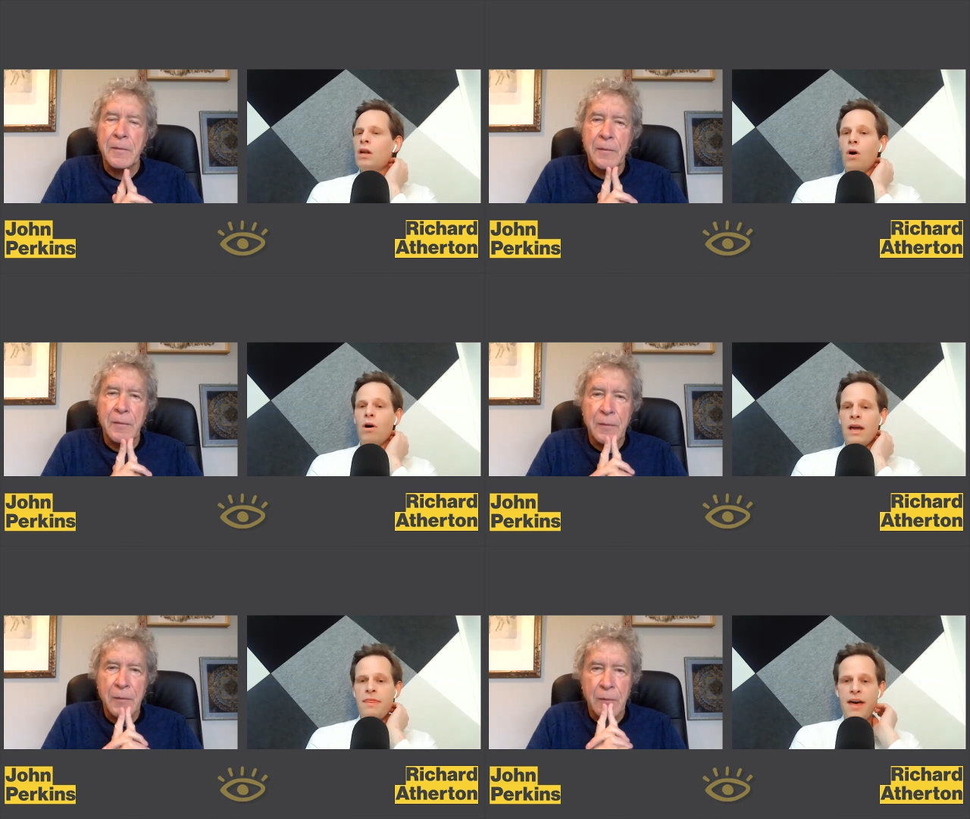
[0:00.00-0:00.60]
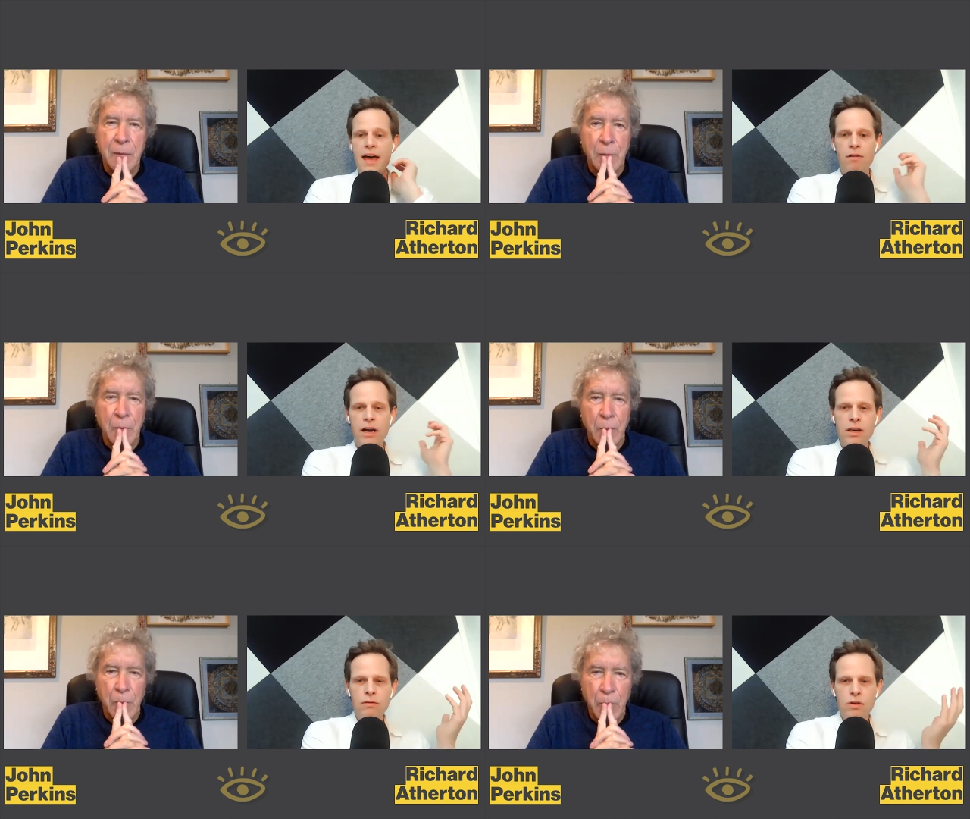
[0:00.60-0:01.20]
Speaker 1: a lot in there,
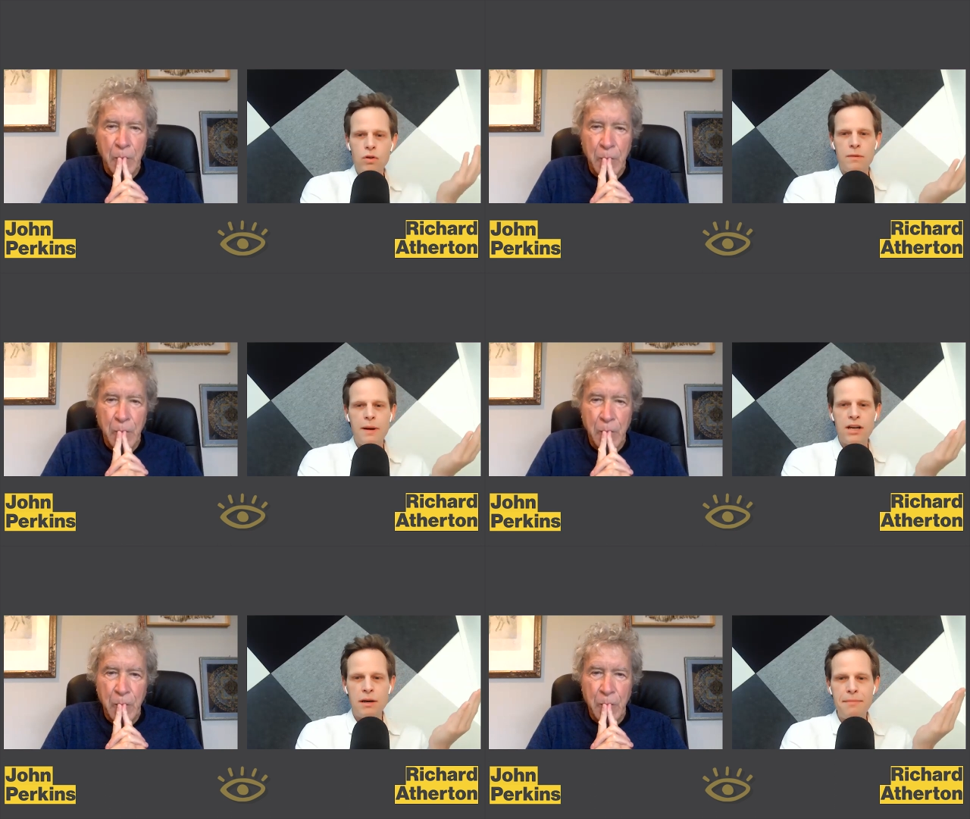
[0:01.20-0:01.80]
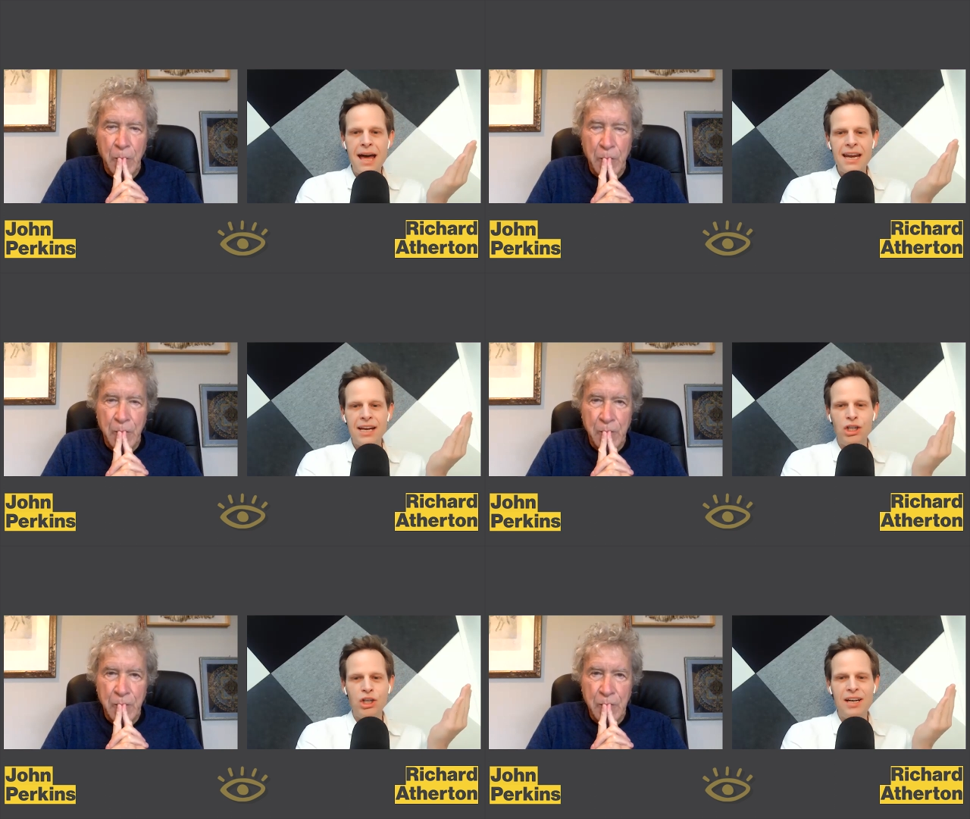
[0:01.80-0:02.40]
right? You, you talked about a
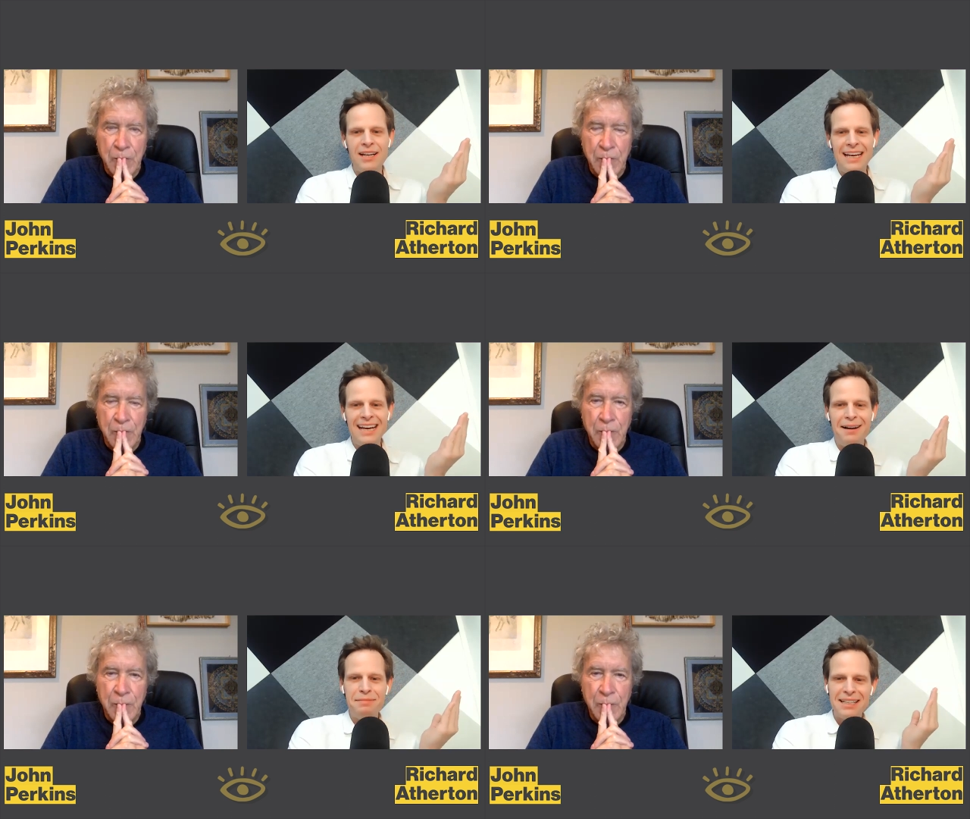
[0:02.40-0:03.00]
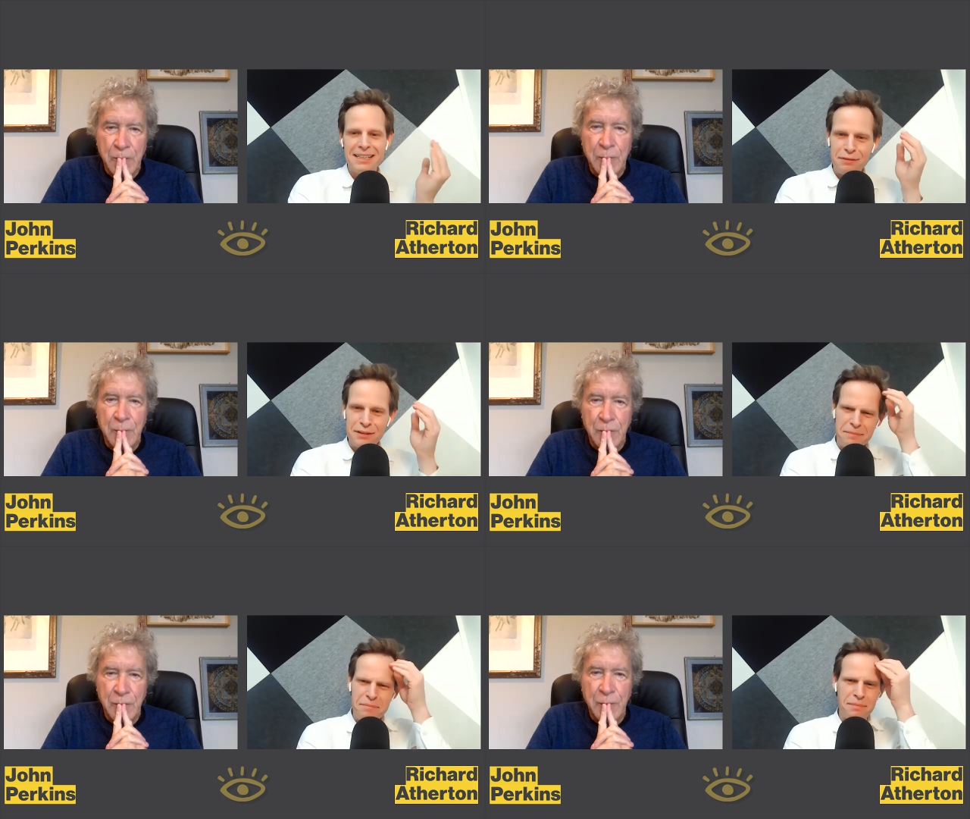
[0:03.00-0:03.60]
shamanic journey. I'm guessing for
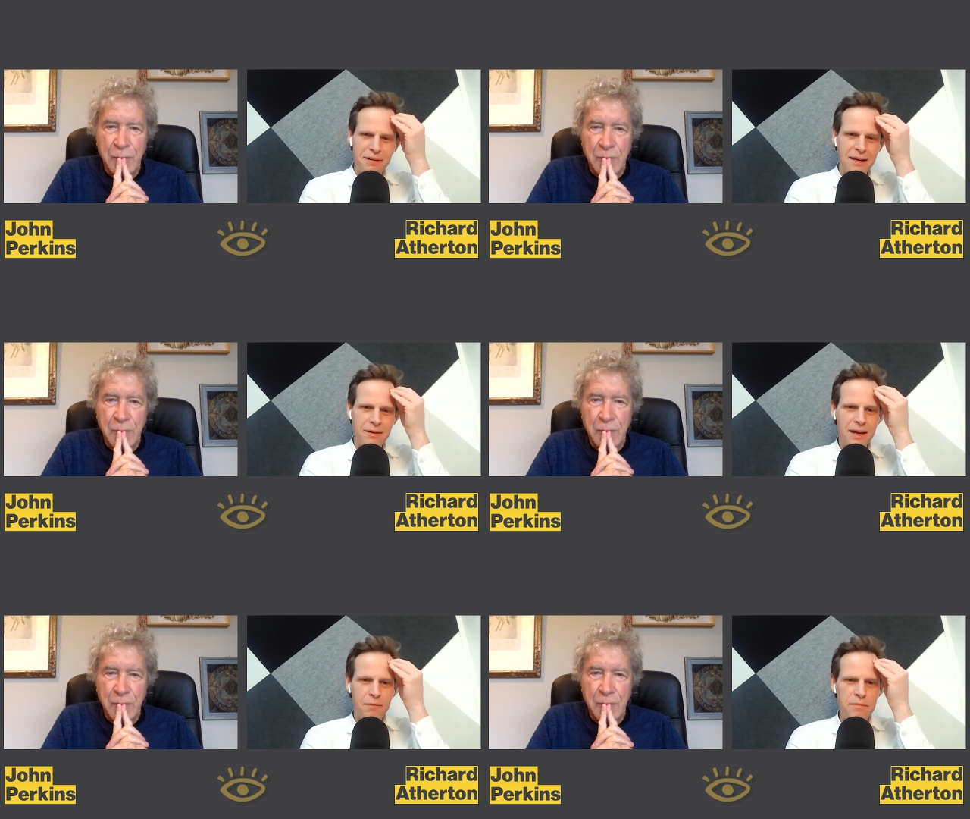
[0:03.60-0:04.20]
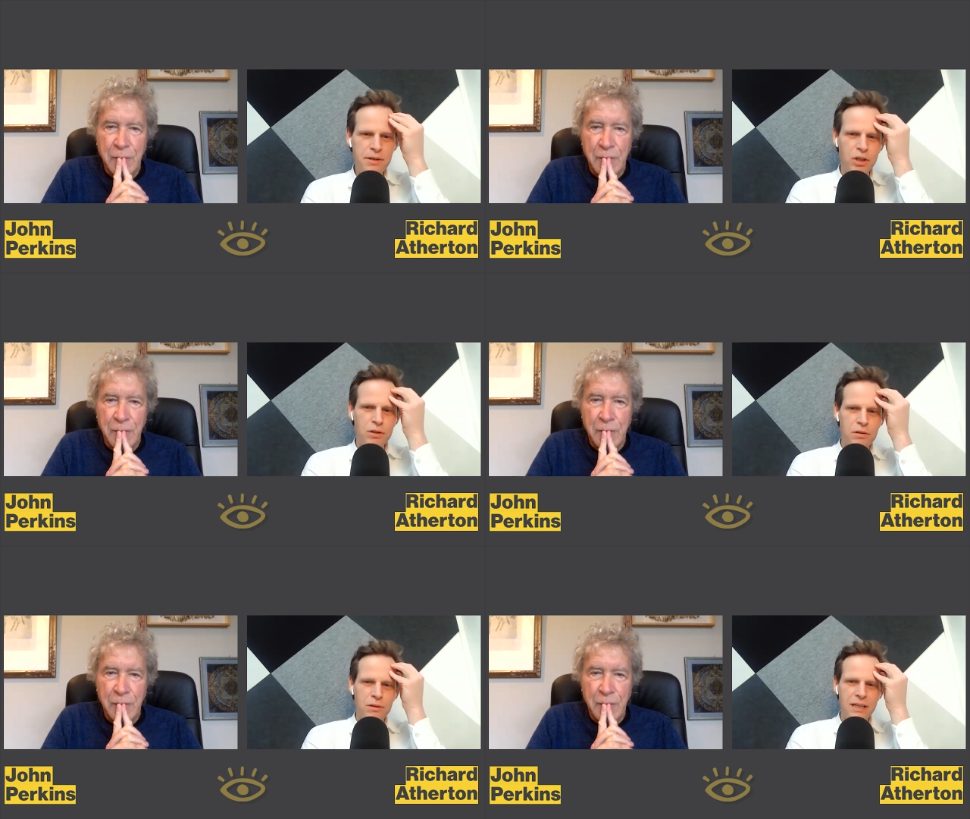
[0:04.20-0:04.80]
some people they, they won't be
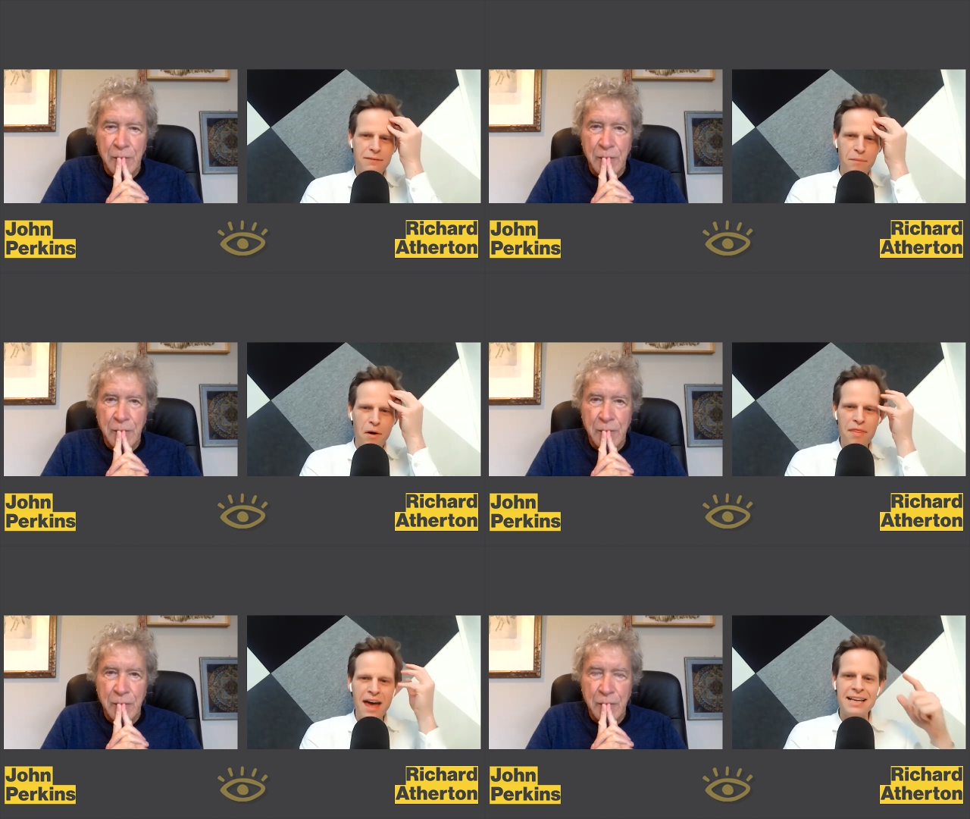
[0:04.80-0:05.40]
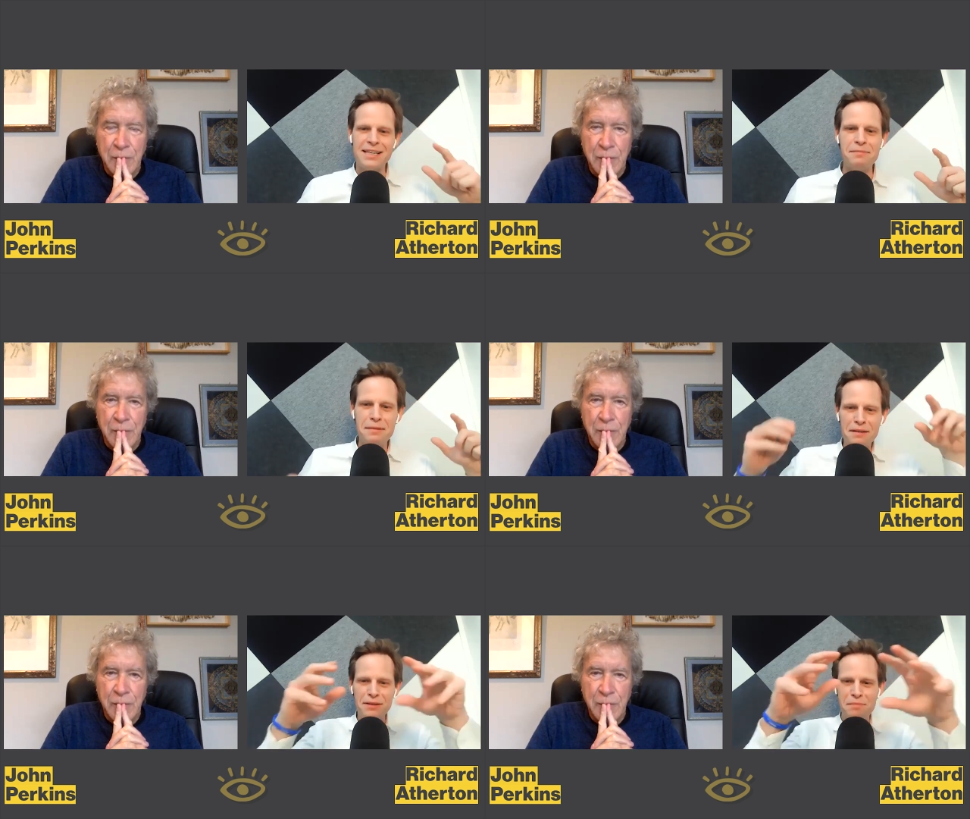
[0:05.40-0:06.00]
sure even what that is. So
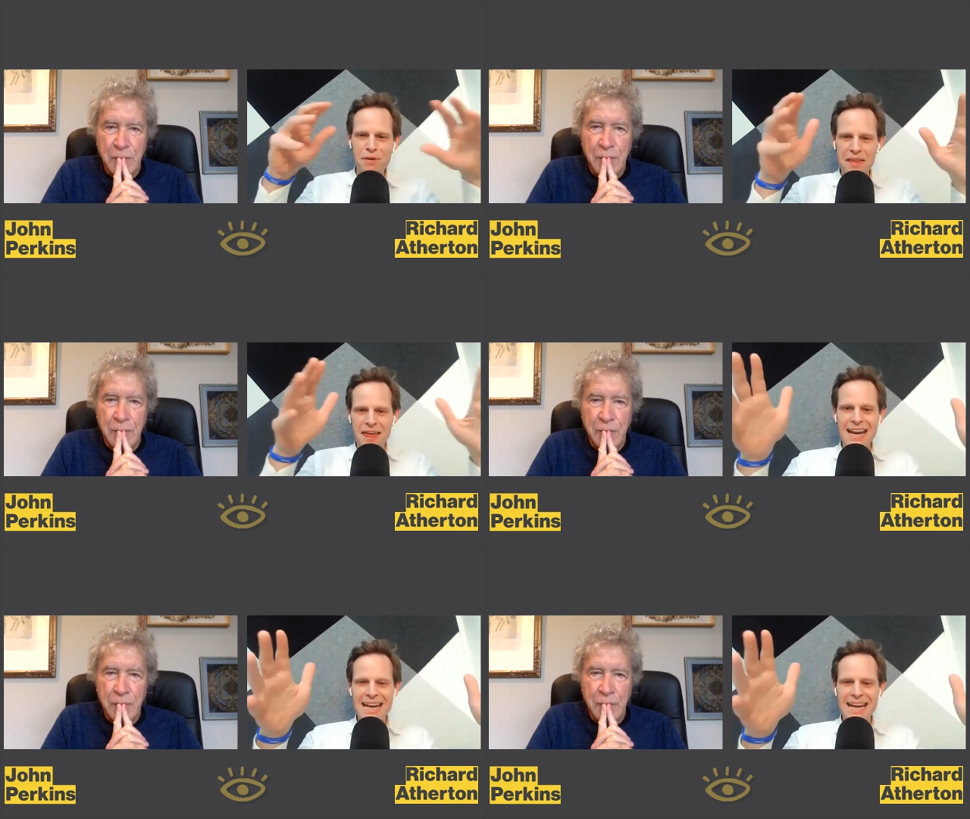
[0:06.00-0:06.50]
maybe if you could break that